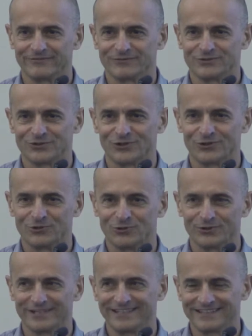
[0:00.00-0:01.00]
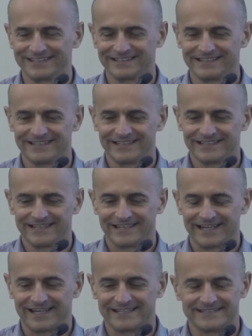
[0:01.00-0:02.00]
for John Courtney,
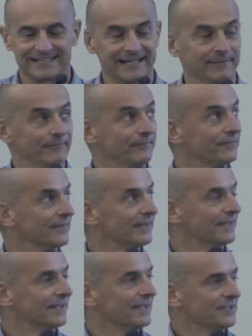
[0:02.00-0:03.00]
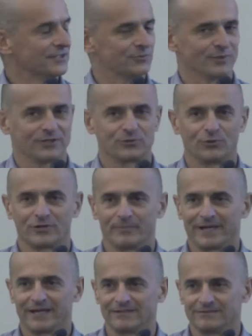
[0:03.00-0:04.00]
and just want to talk
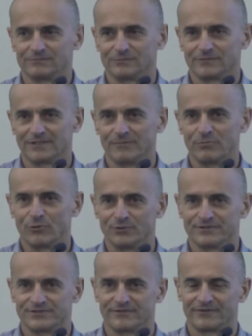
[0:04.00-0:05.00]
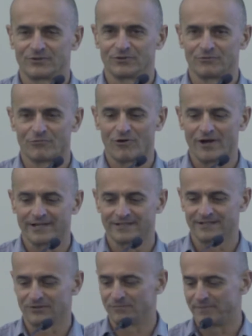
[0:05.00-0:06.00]
about the importance of a good grind
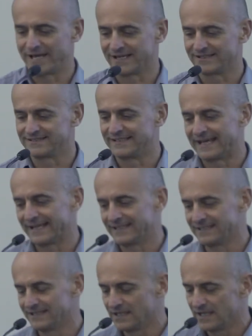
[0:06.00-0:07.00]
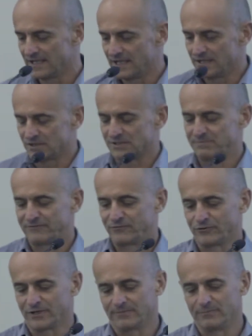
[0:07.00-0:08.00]
and good powder today. Just
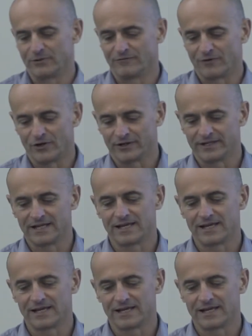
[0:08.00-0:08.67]
before I move on,